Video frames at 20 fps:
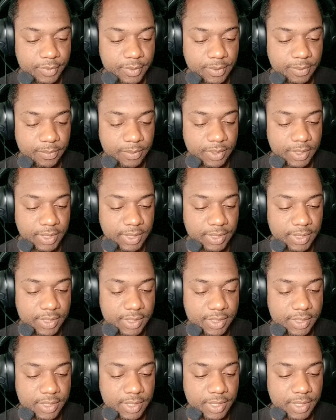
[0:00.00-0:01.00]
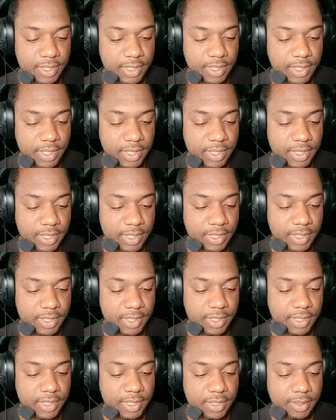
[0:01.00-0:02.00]
Oh, the inside.
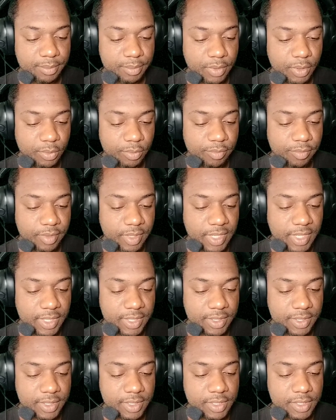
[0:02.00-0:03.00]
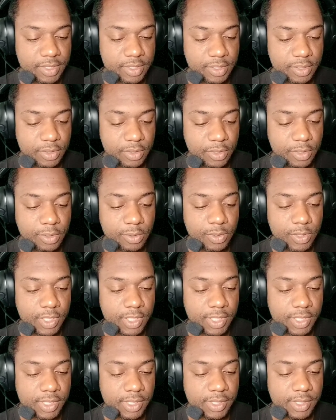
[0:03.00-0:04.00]
Blue flags in
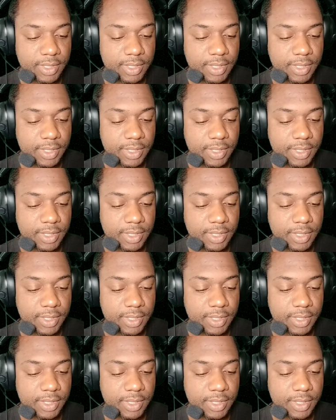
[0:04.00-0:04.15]
Tsunoda.